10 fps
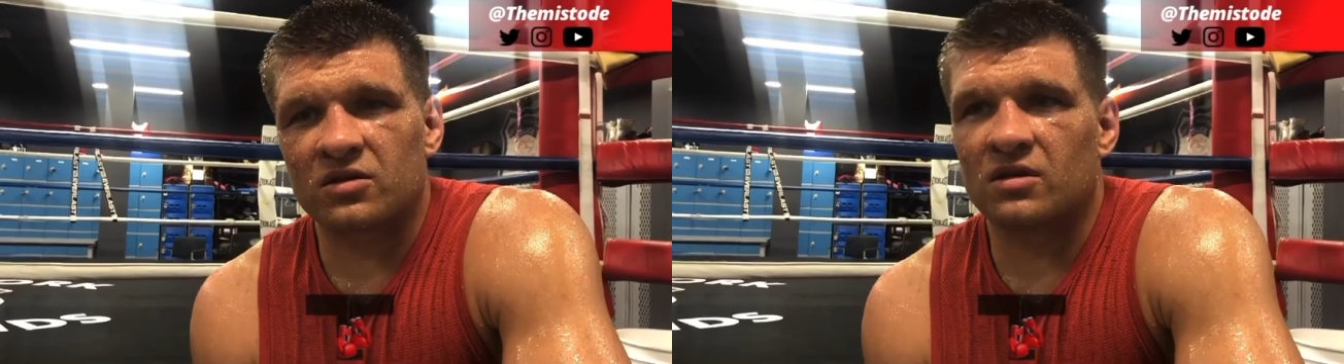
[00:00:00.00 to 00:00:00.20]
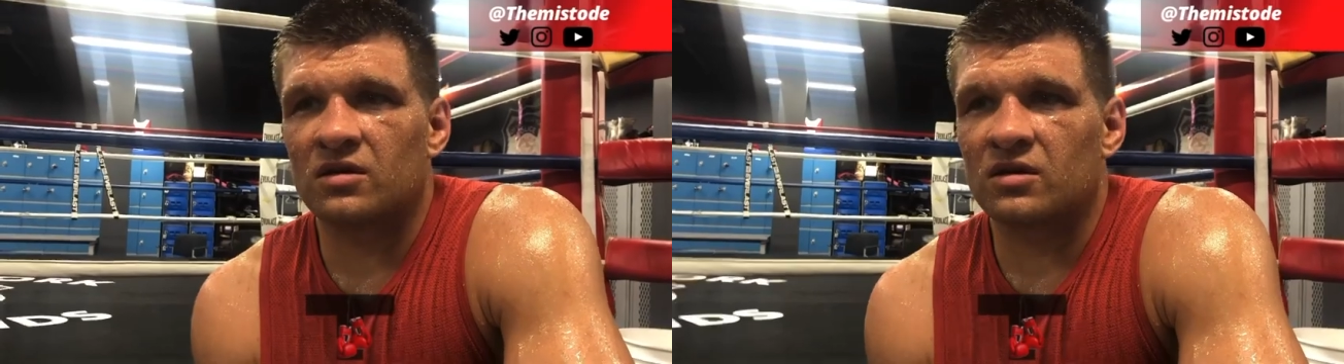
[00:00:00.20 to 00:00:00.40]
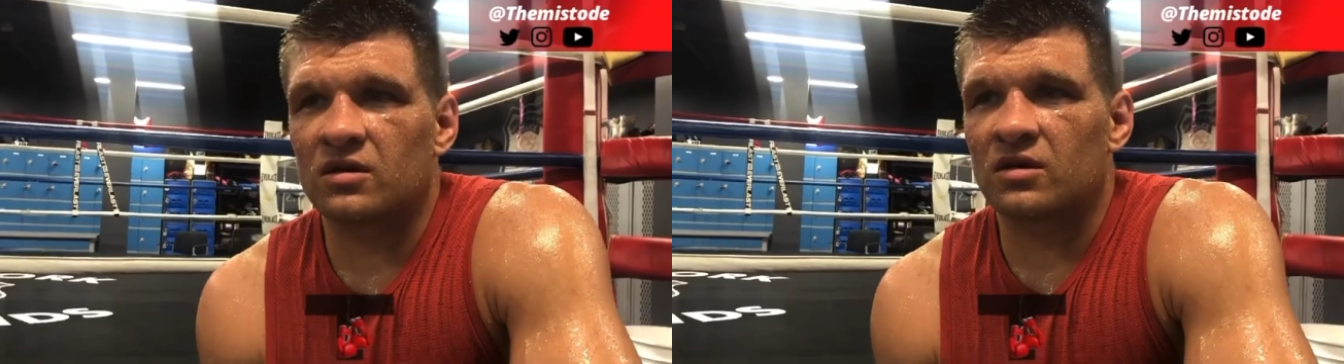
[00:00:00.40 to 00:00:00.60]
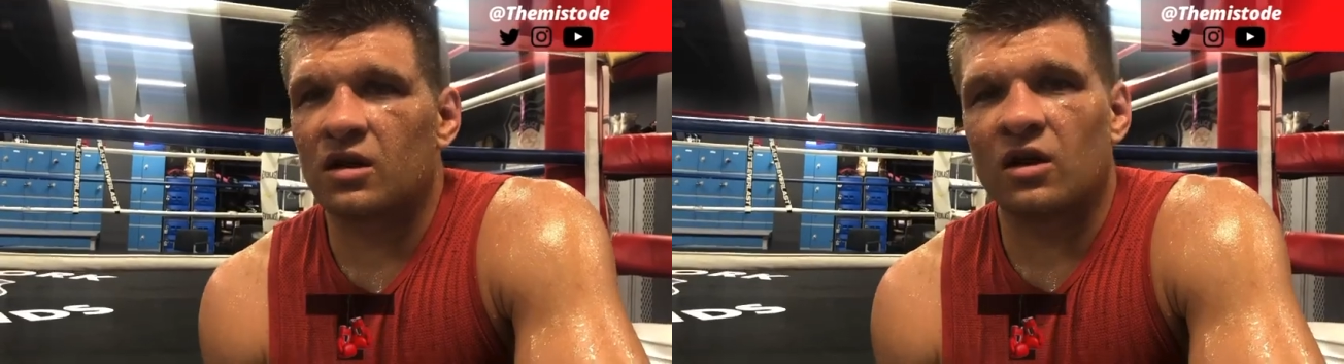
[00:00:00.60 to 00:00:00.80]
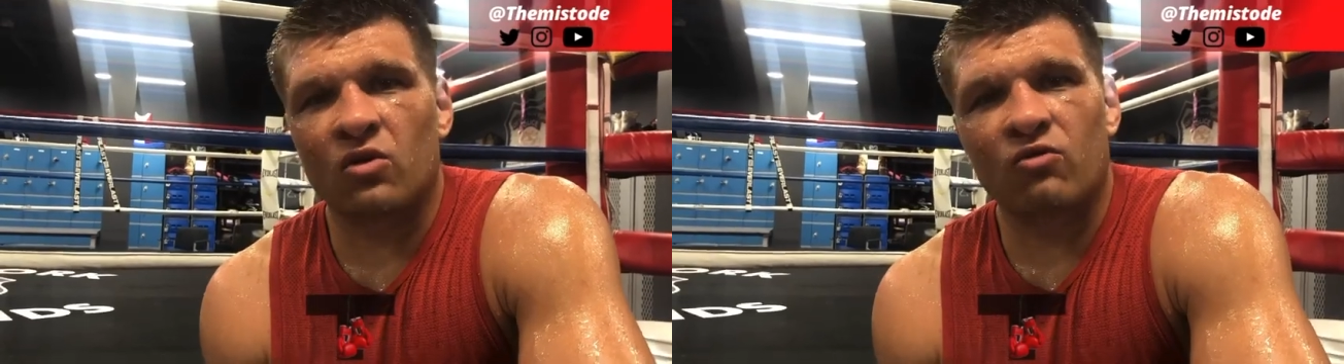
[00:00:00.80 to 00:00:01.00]
Uh,
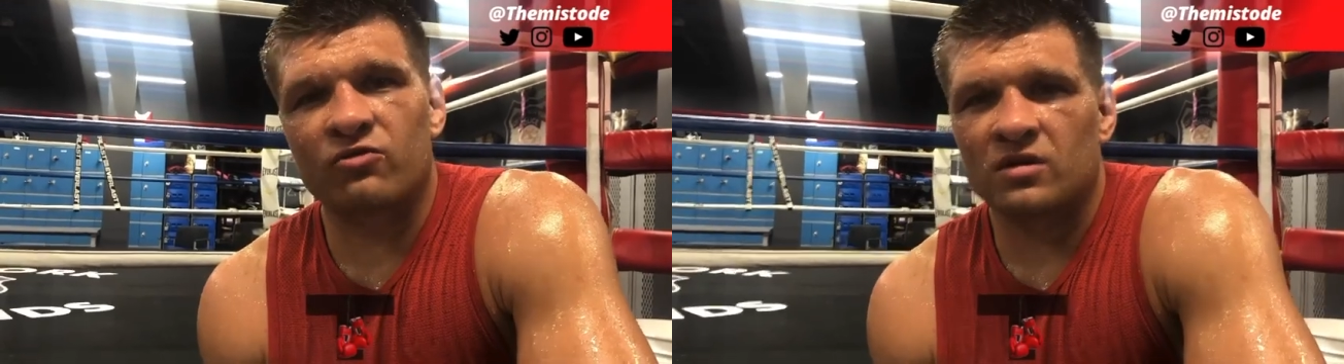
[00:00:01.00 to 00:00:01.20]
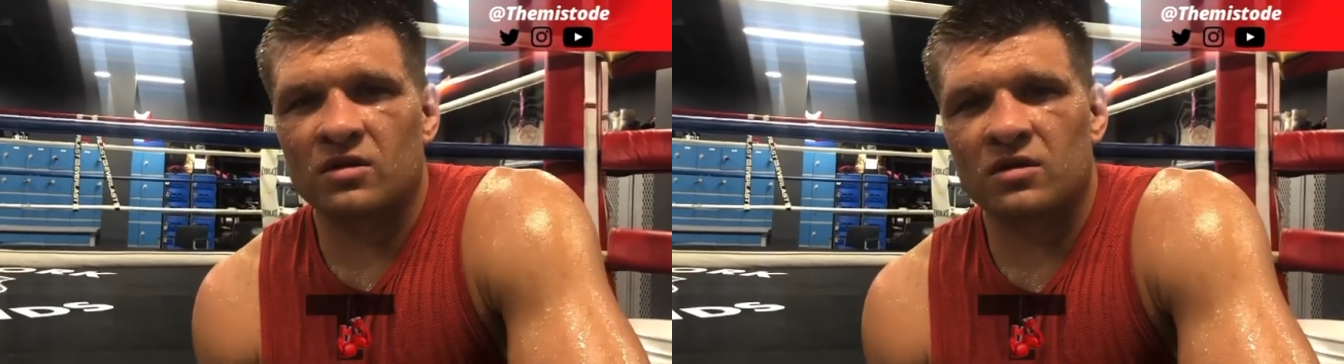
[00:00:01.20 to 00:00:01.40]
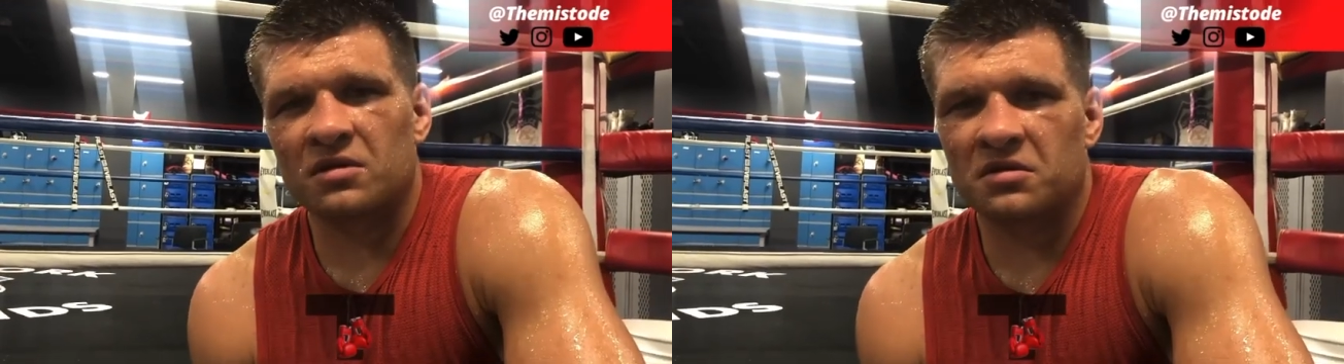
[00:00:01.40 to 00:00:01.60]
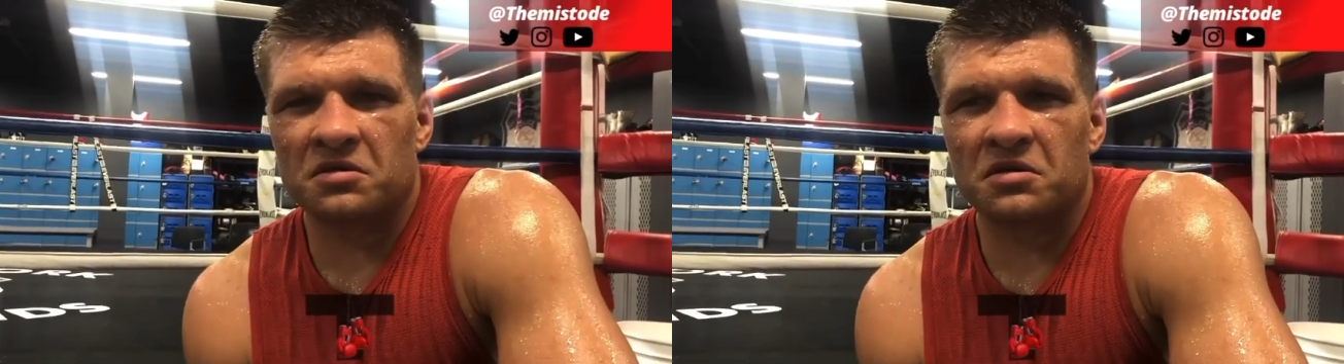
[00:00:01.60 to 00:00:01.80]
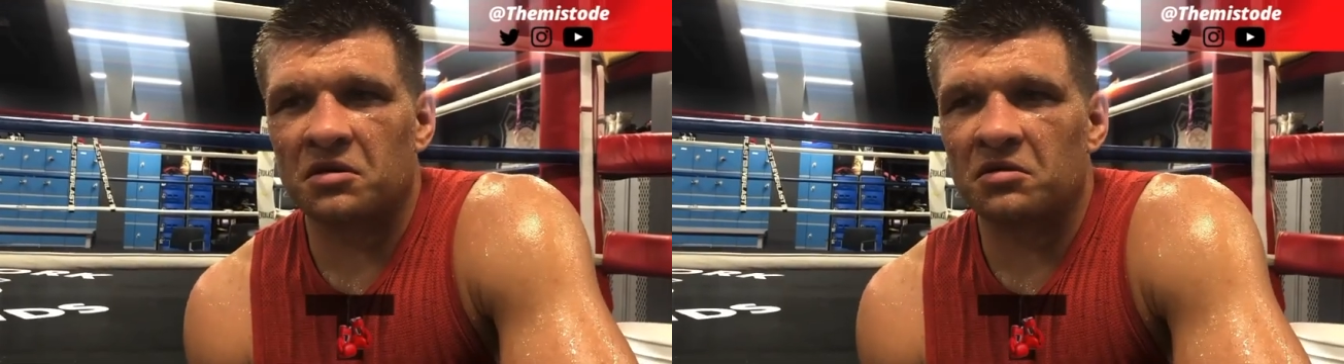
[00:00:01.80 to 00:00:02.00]
Golovkin is,
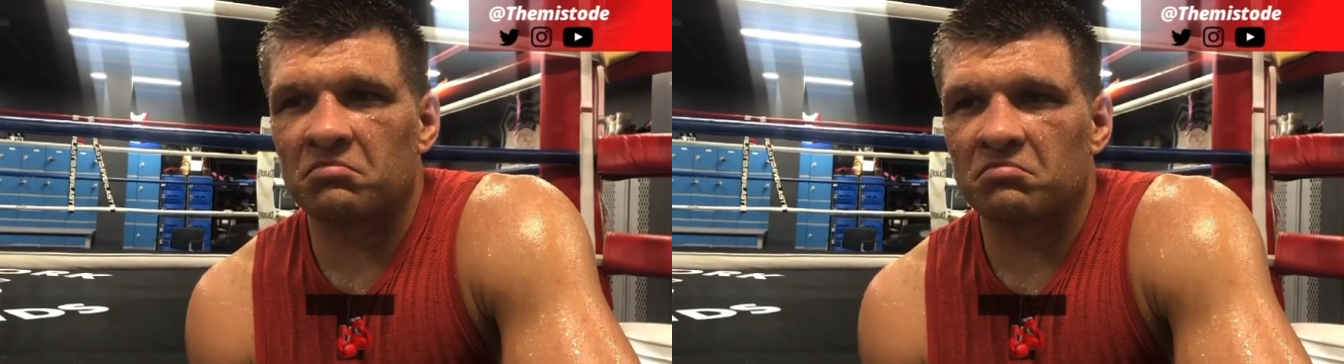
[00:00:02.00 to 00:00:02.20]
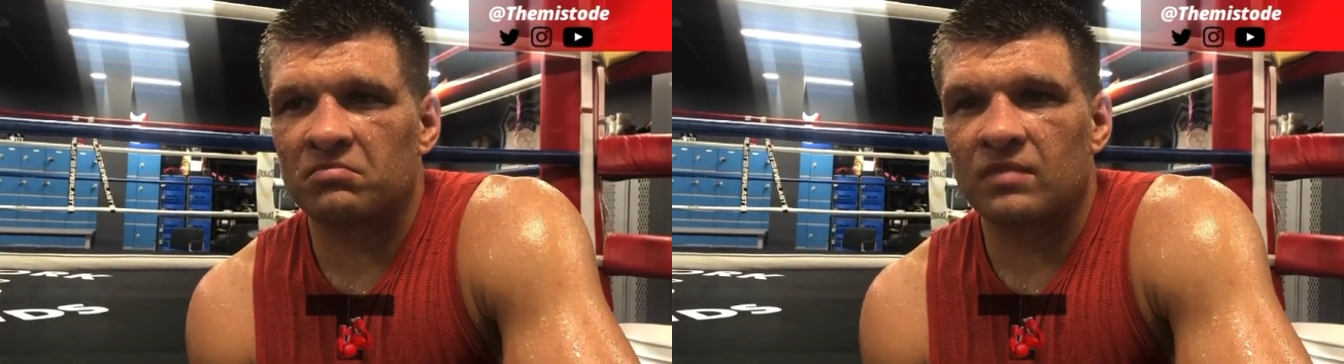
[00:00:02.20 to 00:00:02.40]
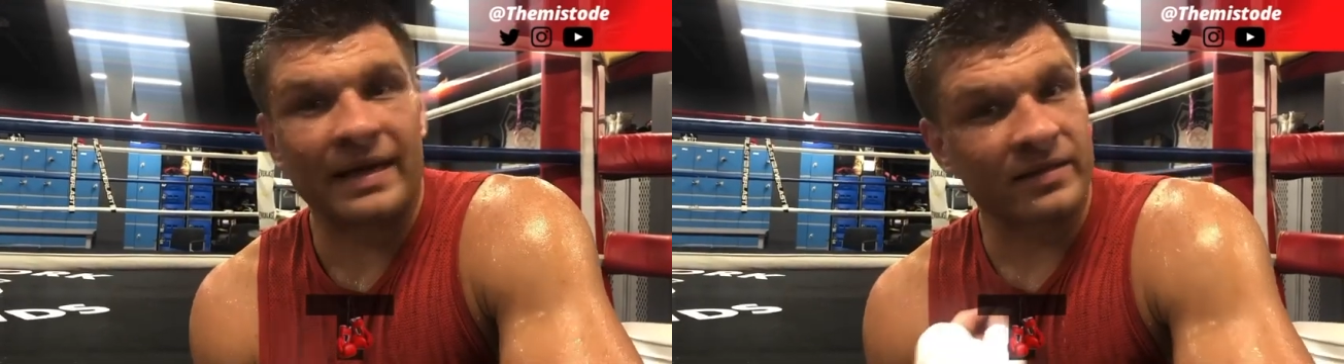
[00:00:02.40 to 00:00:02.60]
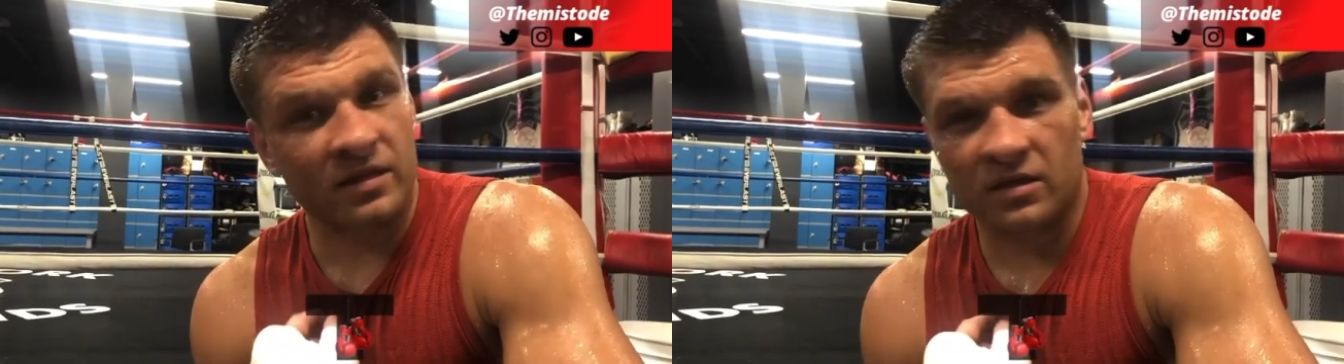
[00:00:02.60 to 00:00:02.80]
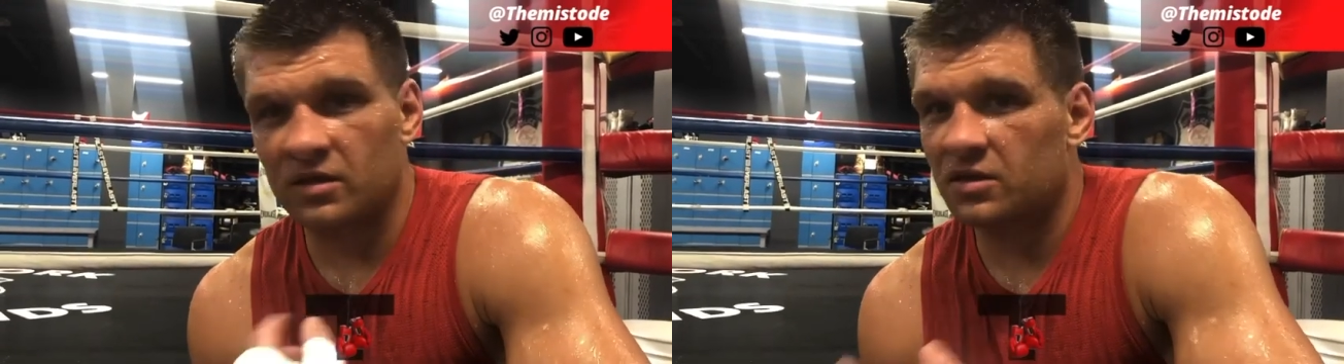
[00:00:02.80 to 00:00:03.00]
um, I
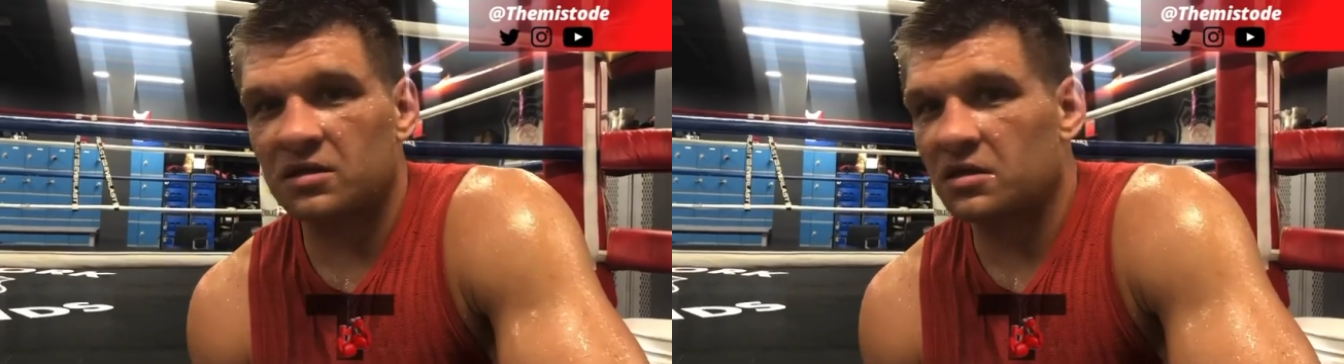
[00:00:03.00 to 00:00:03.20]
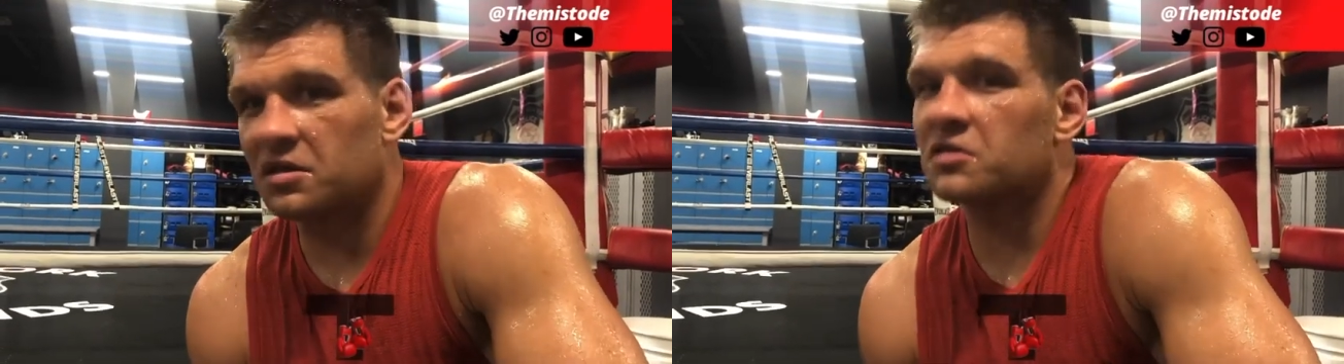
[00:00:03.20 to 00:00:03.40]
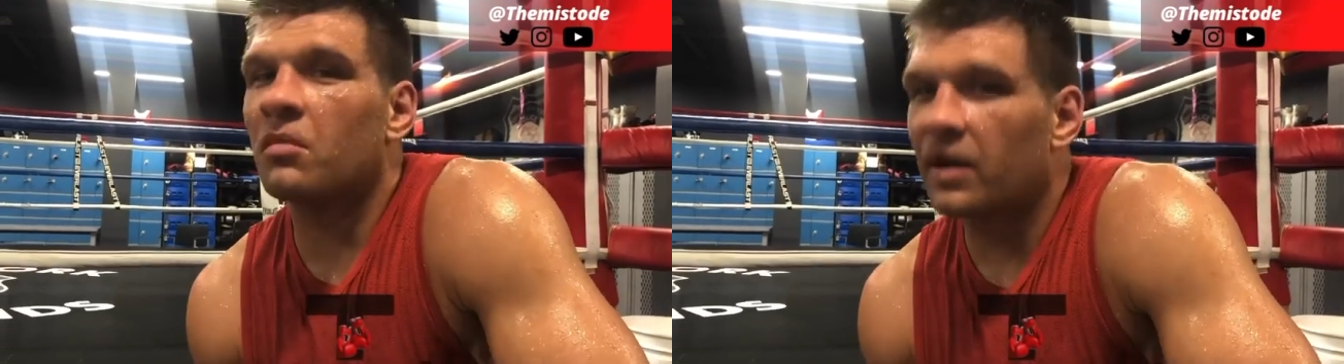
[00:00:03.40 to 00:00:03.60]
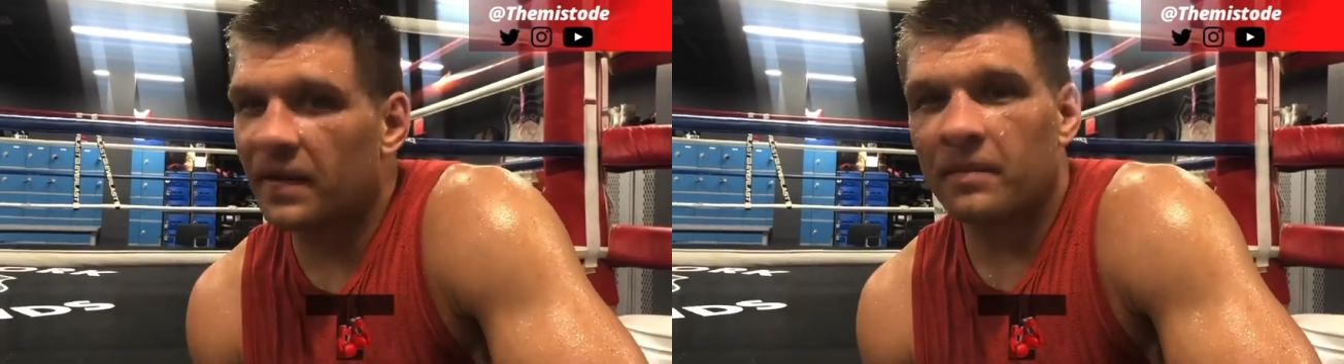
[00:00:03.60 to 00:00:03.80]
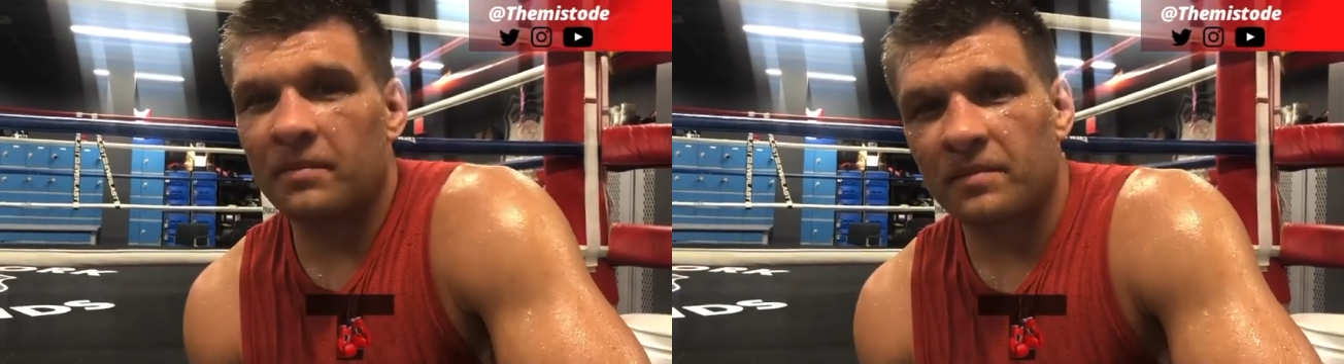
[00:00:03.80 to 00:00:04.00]
think, is, is better.